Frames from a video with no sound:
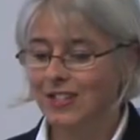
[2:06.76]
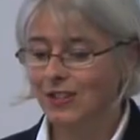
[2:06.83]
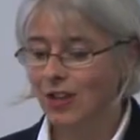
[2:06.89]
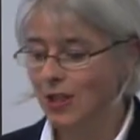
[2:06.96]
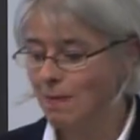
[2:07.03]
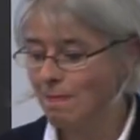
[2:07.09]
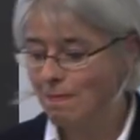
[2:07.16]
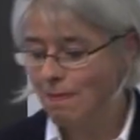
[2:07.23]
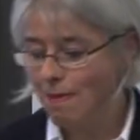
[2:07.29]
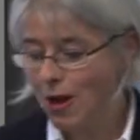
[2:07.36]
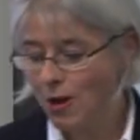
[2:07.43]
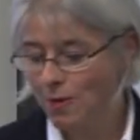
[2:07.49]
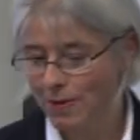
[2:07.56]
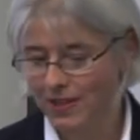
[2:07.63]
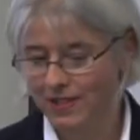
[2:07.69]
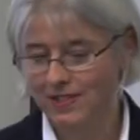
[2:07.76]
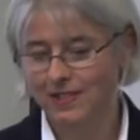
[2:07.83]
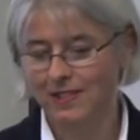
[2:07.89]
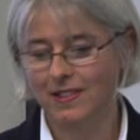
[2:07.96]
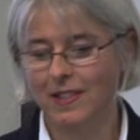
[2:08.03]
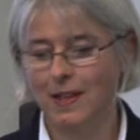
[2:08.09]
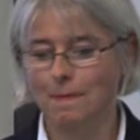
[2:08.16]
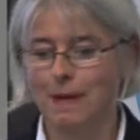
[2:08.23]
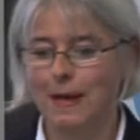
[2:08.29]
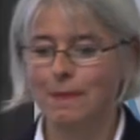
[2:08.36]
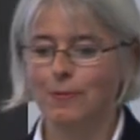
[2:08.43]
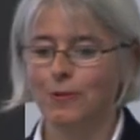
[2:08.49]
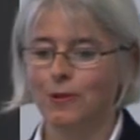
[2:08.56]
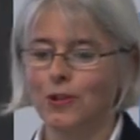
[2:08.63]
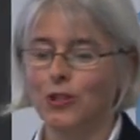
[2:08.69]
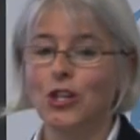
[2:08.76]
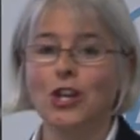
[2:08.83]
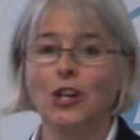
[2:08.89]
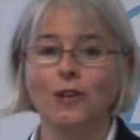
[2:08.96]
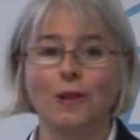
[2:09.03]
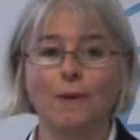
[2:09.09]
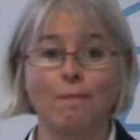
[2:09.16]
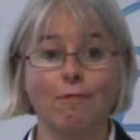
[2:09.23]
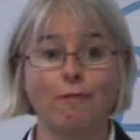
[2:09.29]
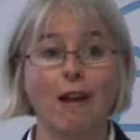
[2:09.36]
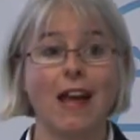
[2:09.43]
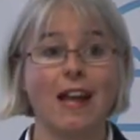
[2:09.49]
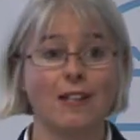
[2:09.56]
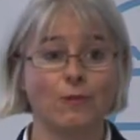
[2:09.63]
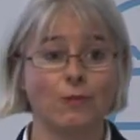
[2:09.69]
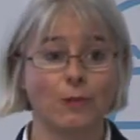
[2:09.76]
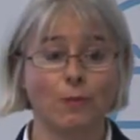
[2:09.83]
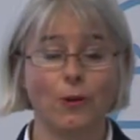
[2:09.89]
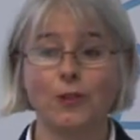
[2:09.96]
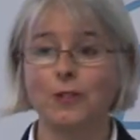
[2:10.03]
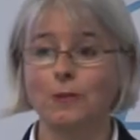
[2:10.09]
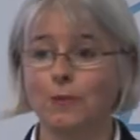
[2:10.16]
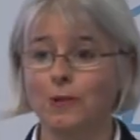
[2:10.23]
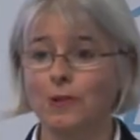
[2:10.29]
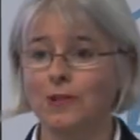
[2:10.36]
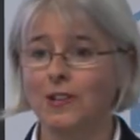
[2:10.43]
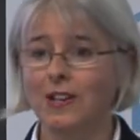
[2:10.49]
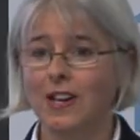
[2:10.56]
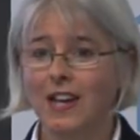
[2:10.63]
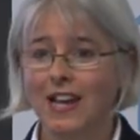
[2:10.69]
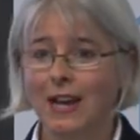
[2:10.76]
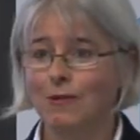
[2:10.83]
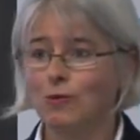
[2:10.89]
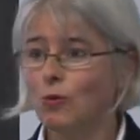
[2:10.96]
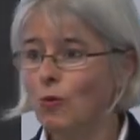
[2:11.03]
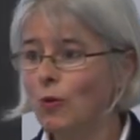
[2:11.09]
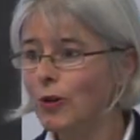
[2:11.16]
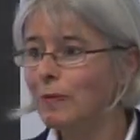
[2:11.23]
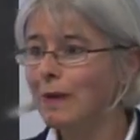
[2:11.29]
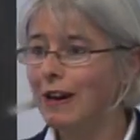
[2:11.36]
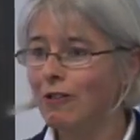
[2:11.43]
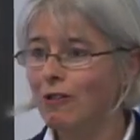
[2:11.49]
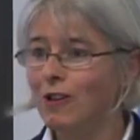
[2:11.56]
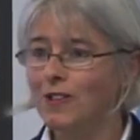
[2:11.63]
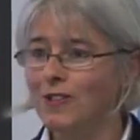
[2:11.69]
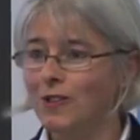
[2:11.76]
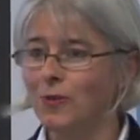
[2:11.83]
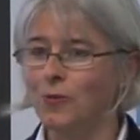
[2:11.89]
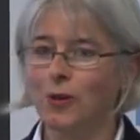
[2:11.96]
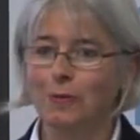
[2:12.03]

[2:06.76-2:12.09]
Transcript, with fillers: you know, the moment that people knew that bread was possible, it was, well, what about croissant? What